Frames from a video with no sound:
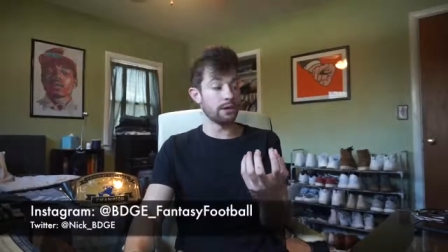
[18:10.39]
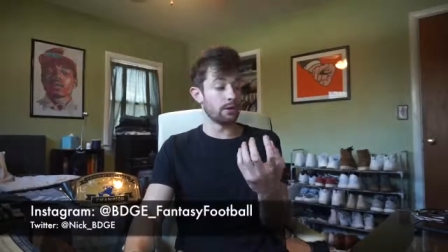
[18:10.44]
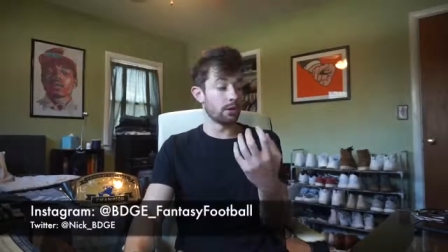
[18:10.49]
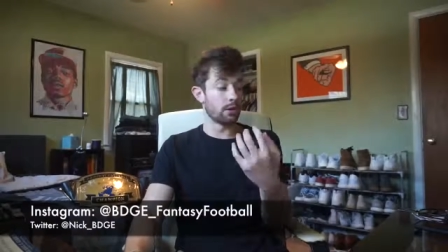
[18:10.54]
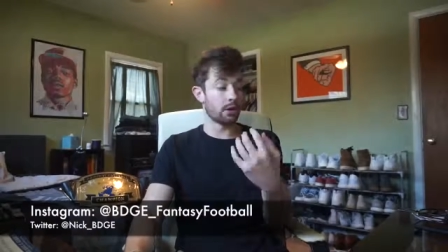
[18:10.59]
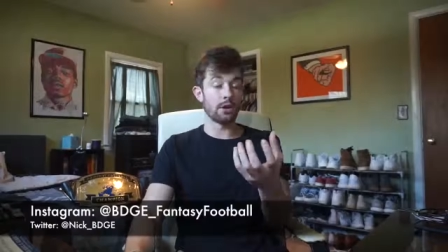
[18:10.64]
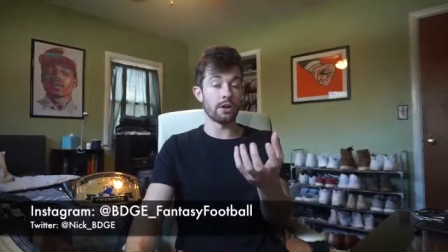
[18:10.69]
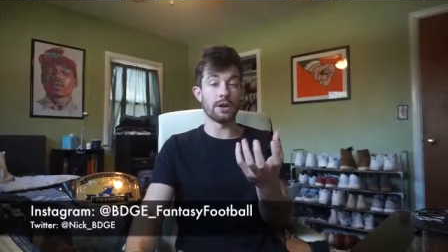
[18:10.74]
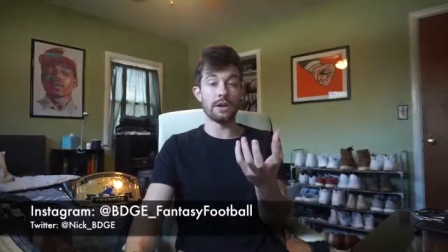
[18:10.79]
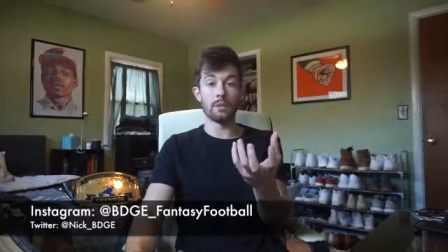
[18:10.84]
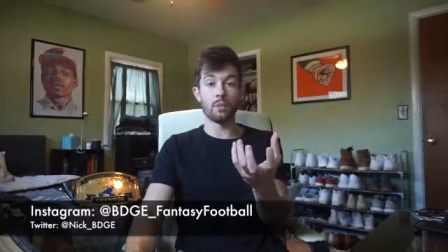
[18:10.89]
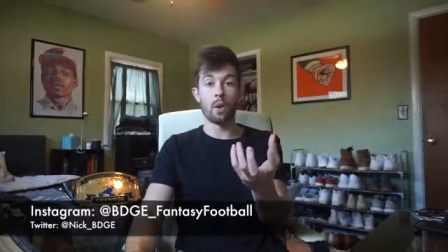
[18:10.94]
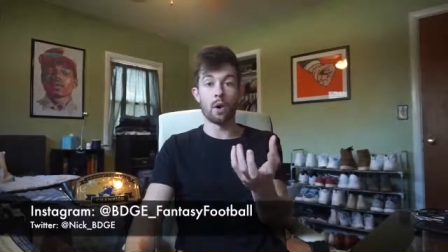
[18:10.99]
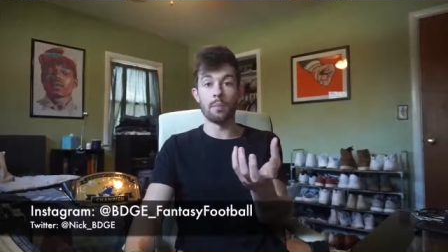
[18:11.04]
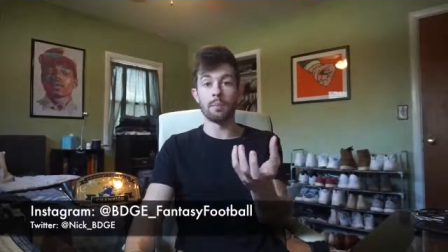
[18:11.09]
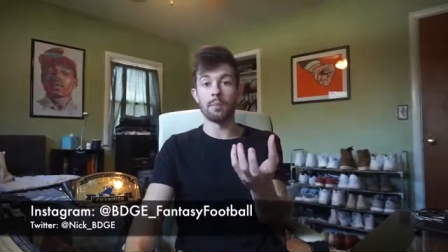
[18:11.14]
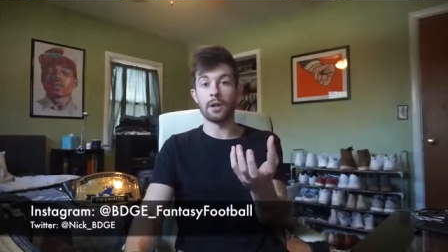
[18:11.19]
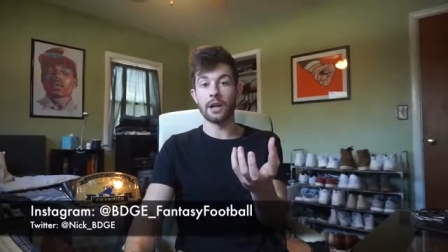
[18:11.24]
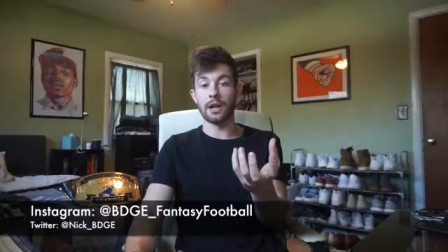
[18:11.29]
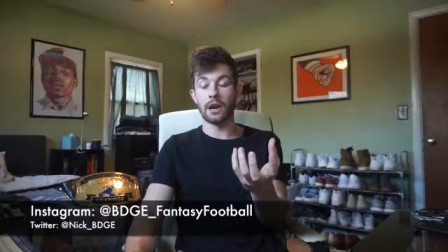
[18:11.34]
You're already
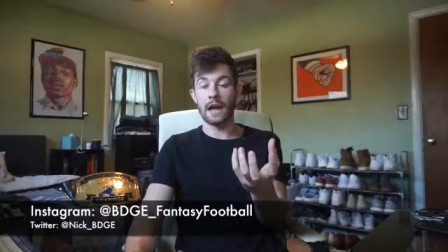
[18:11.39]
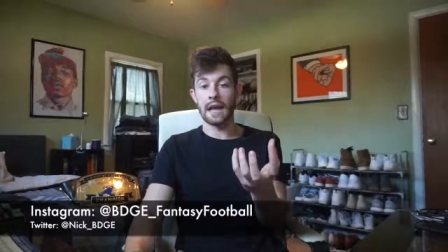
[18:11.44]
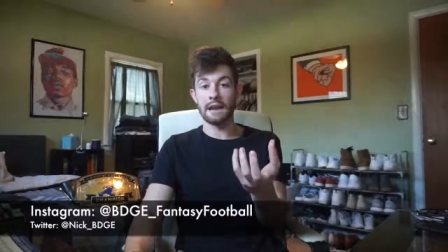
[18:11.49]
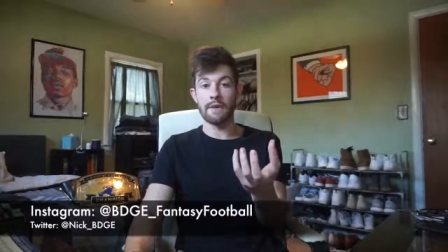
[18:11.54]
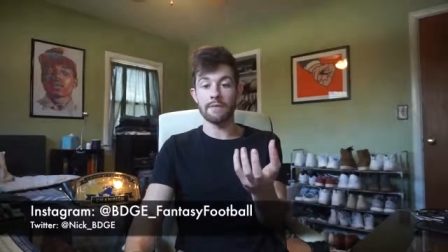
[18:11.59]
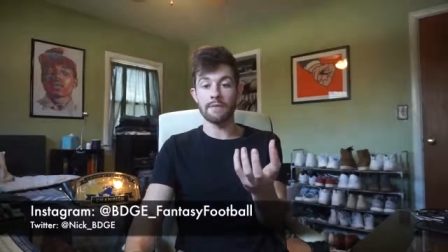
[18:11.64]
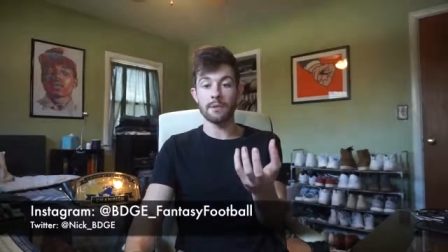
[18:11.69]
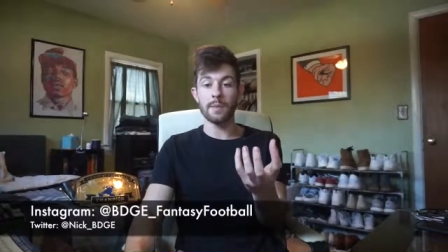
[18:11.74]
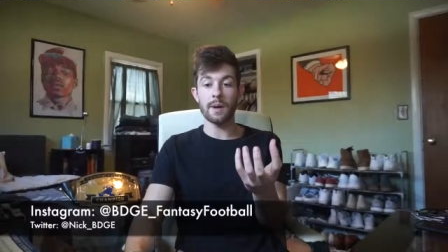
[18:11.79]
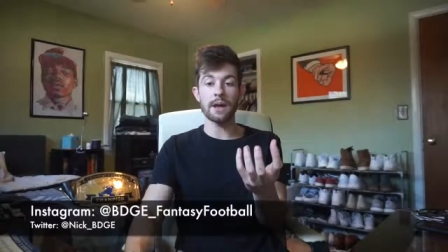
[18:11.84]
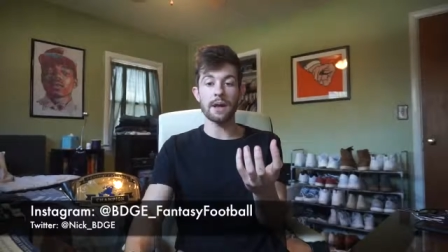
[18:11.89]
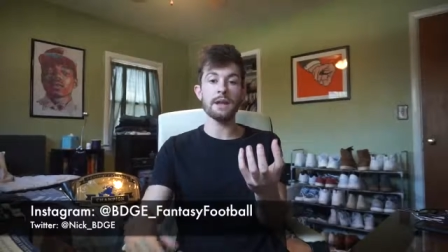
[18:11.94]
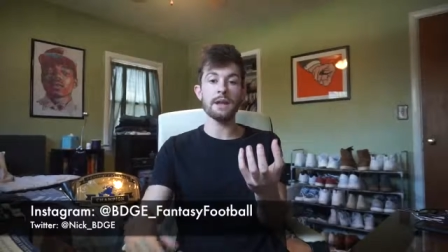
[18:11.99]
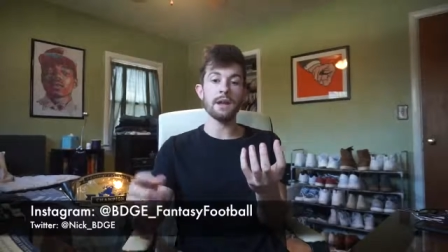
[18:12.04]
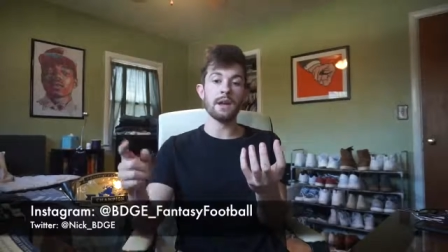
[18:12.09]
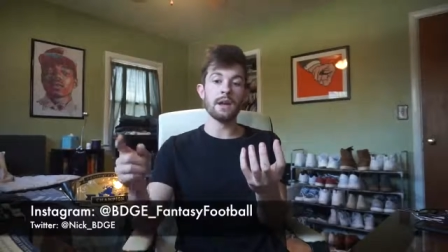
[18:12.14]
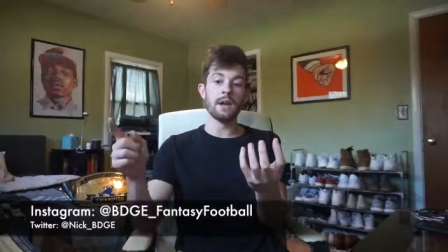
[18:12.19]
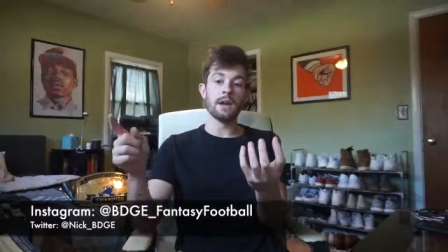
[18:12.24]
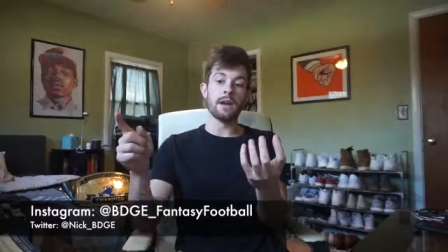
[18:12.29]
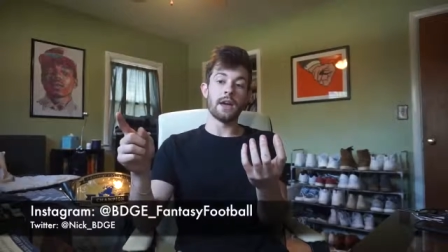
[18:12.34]
1 player ahead of
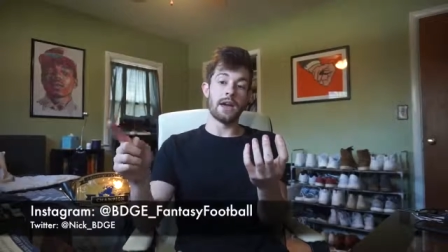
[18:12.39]
everybody,